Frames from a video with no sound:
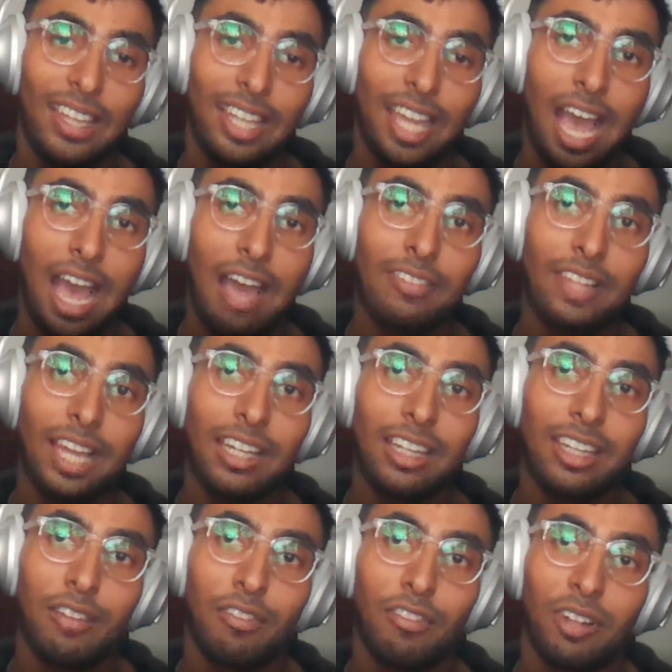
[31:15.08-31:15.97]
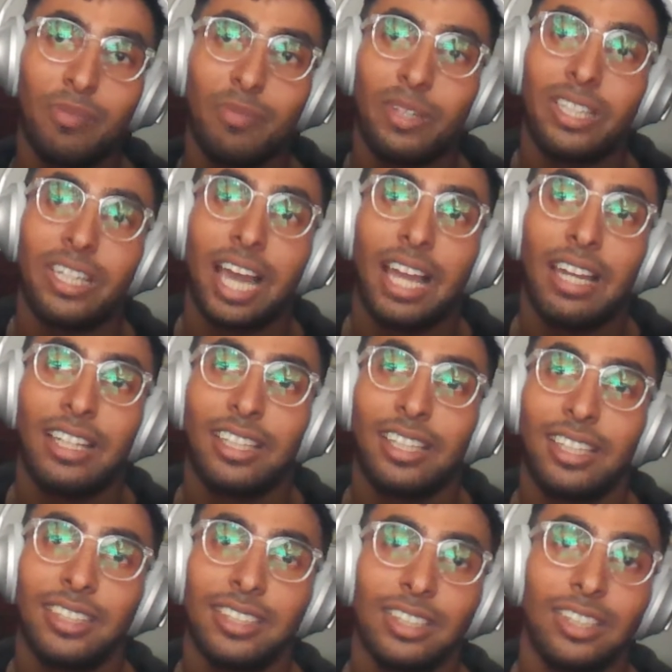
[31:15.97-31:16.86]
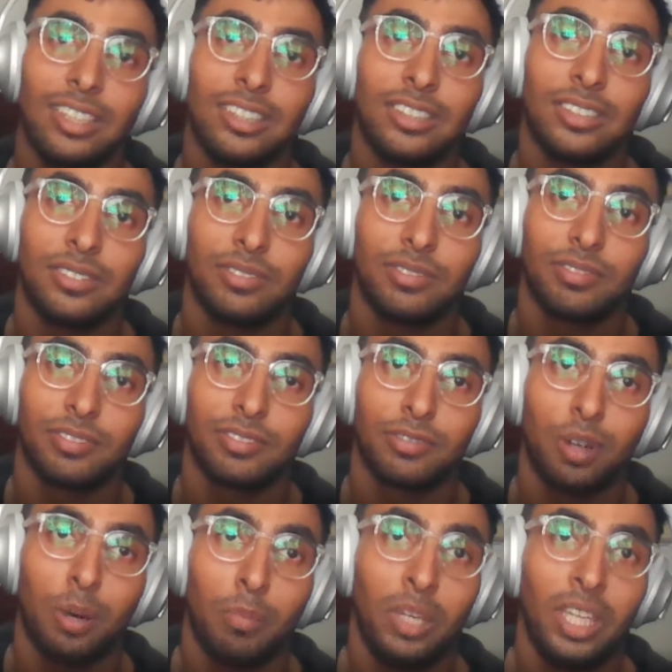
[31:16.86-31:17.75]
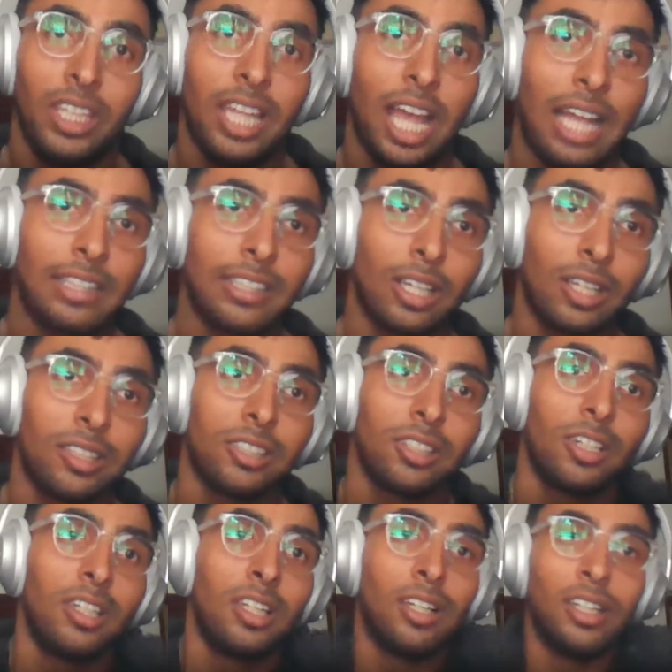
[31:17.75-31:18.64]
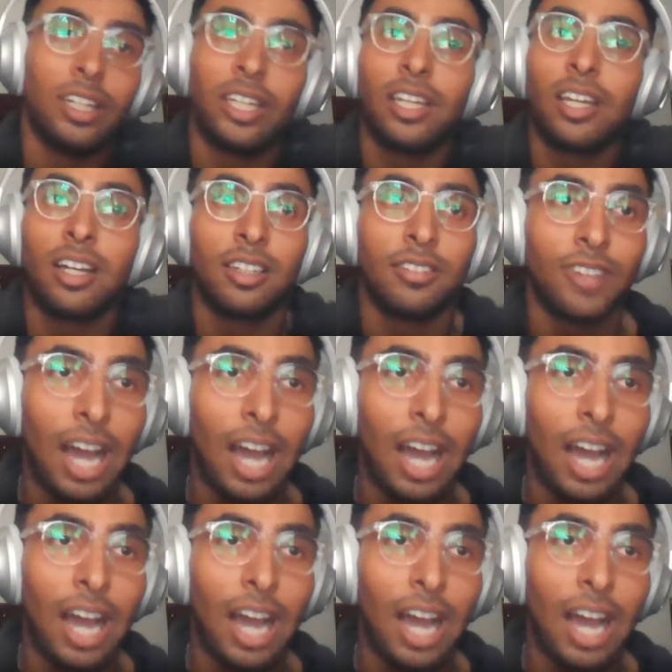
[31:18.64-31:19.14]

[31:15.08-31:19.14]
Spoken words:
they have that different mentality. So for me, that's also a learning curve.